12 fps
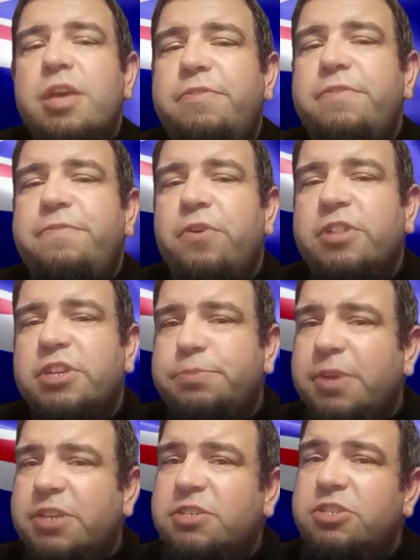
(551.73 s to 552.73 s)
If you find
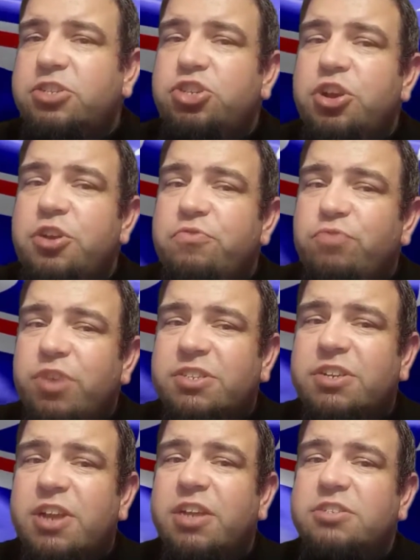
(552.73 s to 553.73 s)
this message
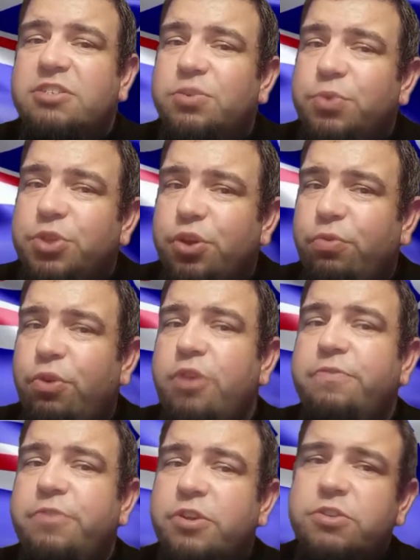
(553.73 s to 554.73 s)
resonates with your
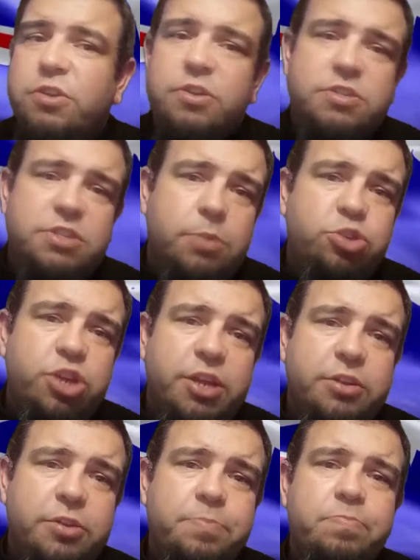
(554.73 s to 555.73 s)
own views on the
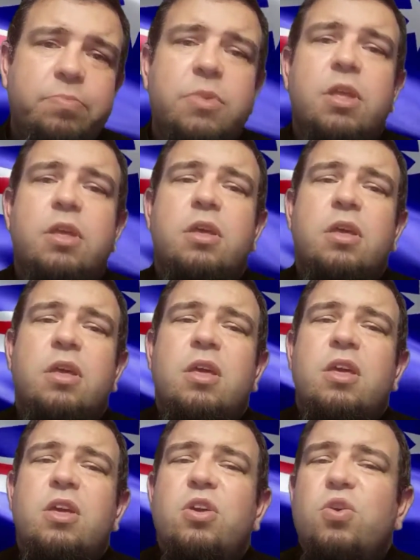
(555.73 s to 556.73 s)
subject,
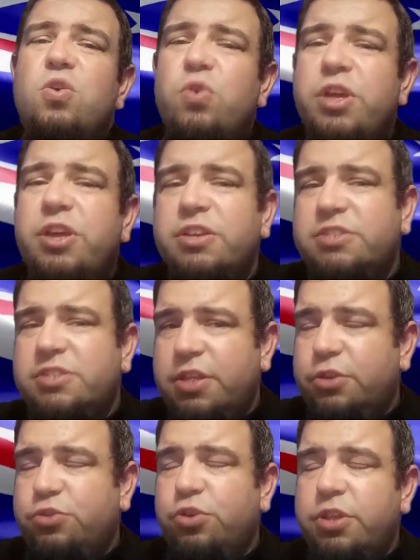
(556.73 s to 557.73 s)
or you can see
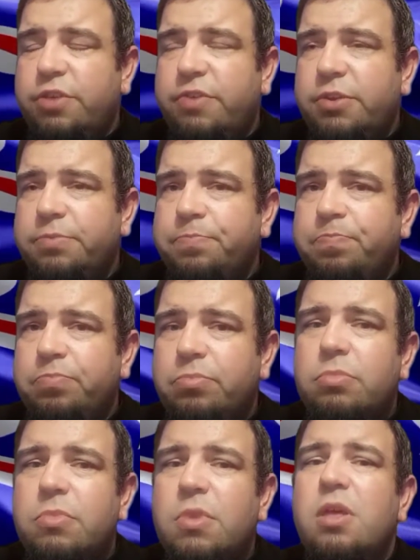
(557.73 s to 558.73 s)
the truth of it,
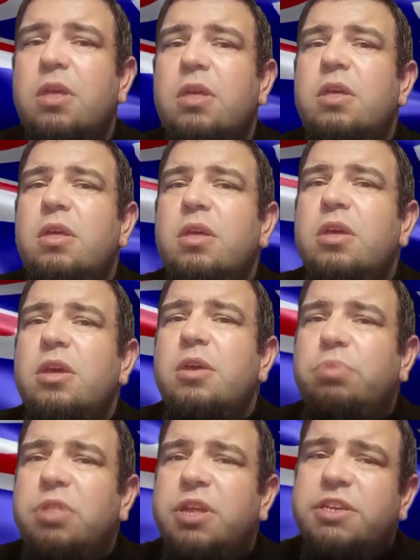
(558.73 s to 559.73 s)

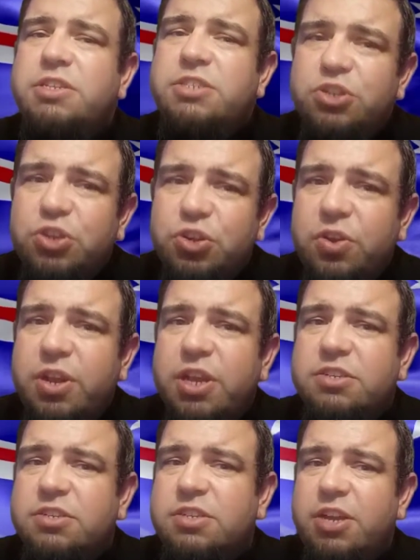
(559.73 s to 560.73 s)
please do not
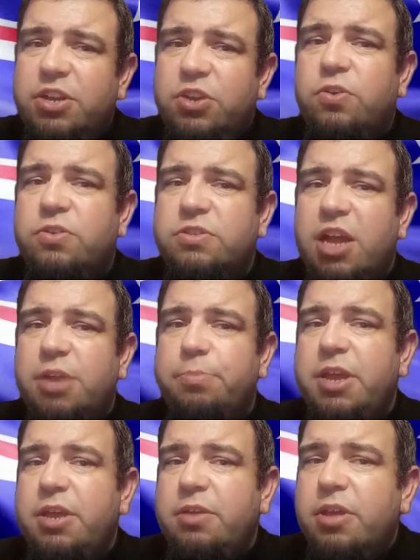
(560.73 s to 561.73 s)
hesitate to contact
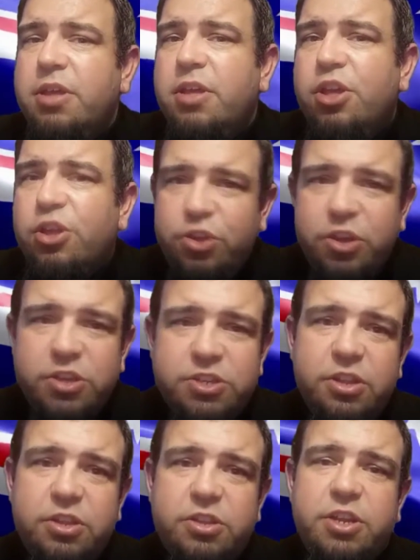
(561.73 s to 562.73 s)
me
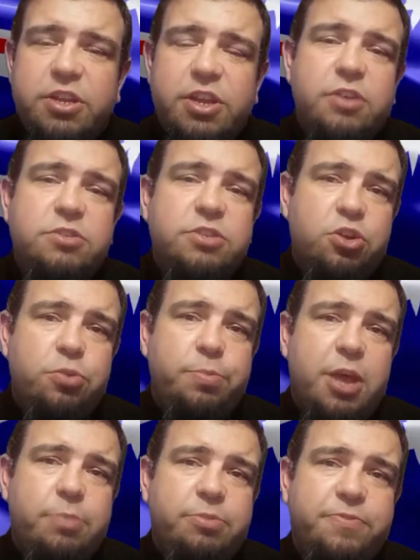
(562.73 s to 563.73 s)
using the details that you'll
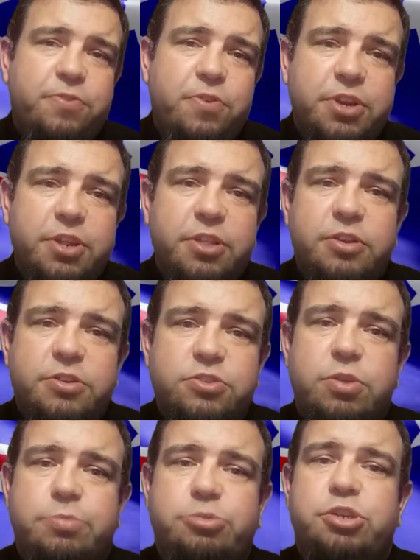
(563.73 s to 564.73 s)
be able to find in the
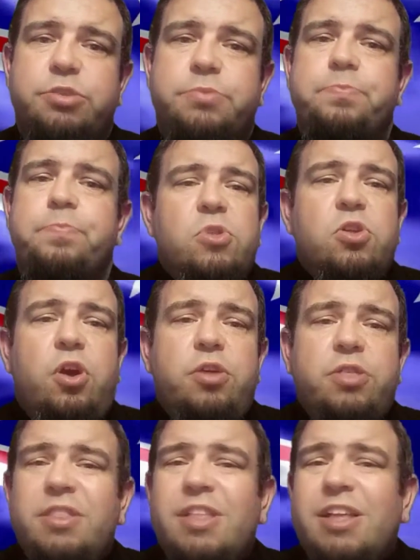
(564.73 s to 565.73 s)
description.
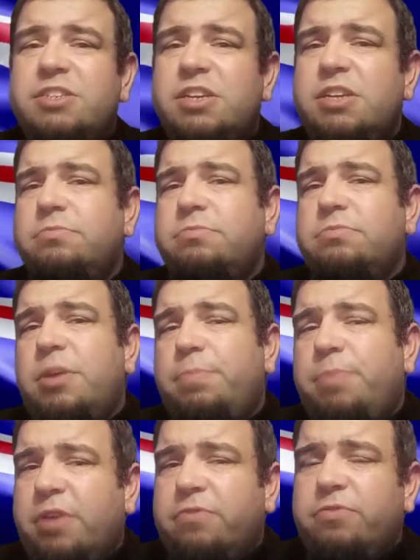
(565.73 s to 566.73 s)
I think that's it.
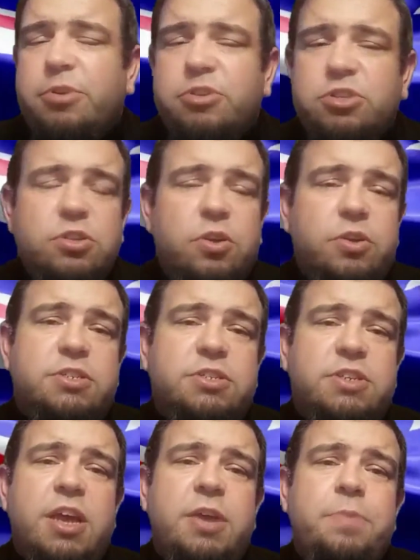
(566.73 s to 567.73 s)
Apart from, I'd just like to
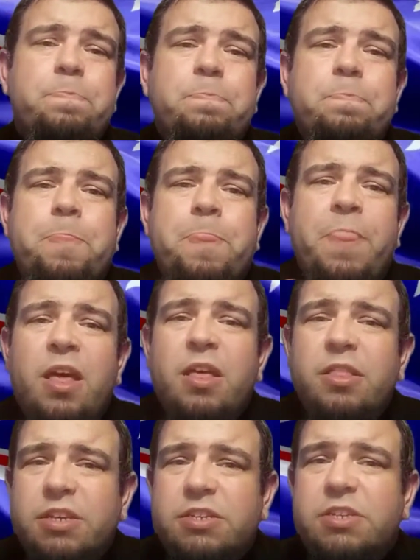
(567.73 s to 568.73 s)
say,
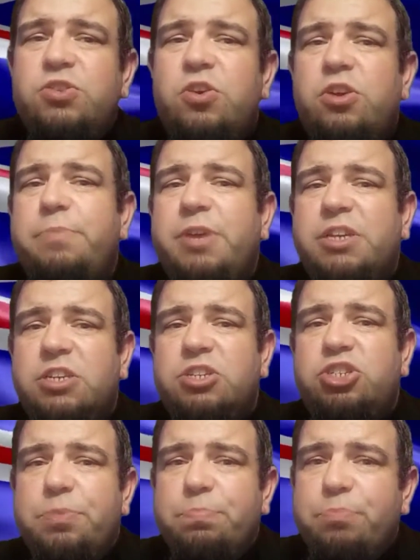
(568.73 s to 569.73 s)
this is not a
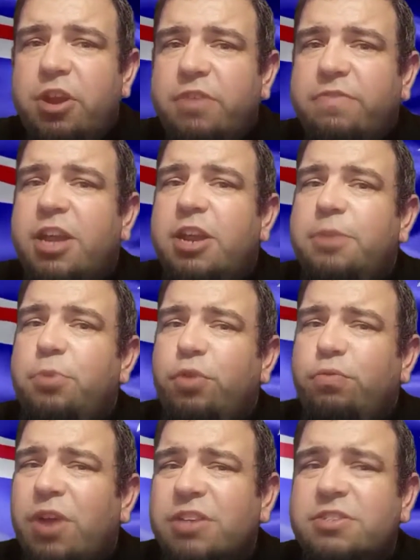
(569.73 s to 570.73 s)
message motivated
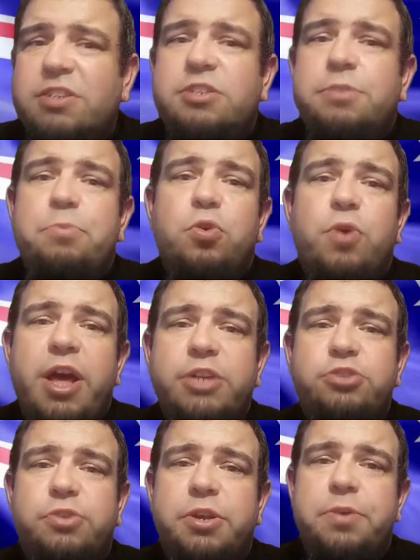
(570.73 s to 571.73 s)
by racism or
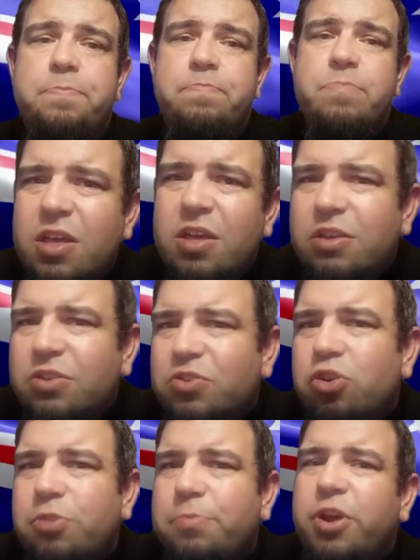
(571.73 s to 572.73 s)
hatred,
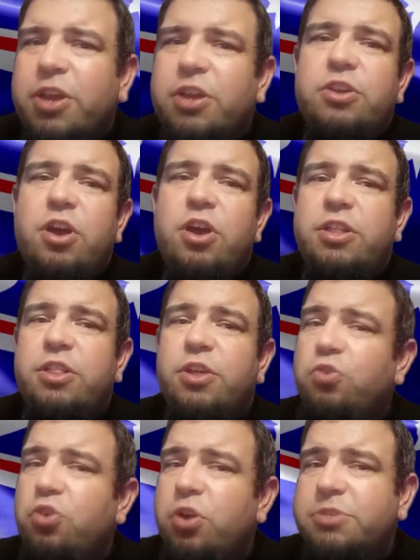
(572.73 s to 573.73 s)
nor am I condoning
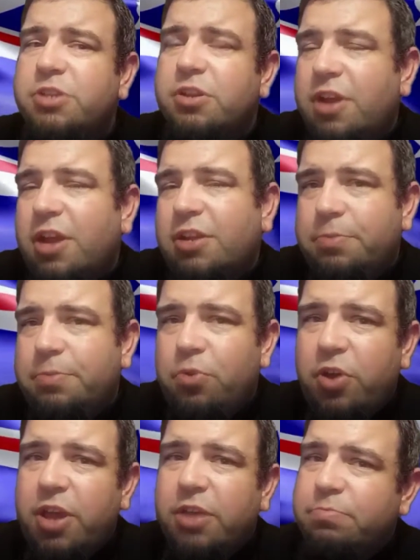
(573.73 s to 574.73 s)
the crimes conducted
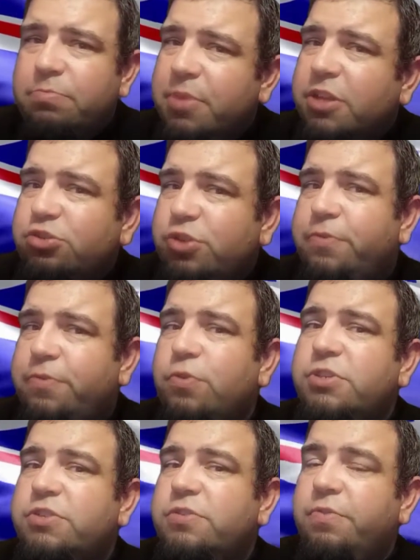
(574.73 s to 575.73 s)
by military
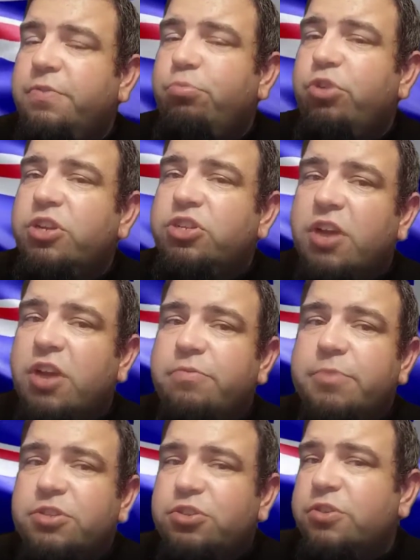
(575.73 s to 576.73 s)
forces of the British
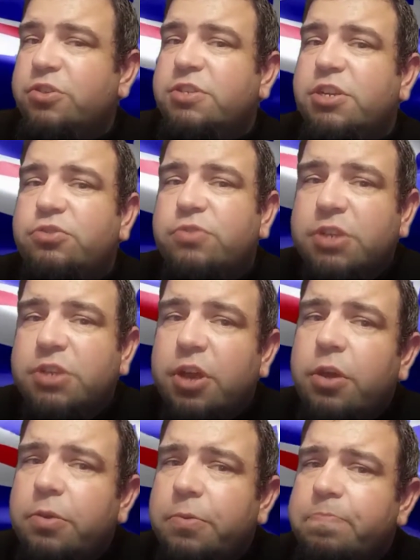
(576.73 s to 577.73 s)
government 2 centuries
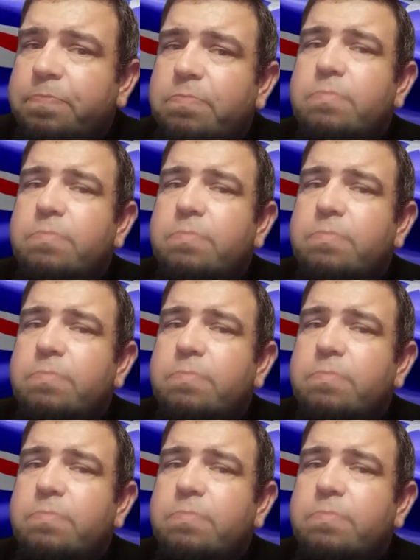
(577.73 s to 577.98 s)
ago.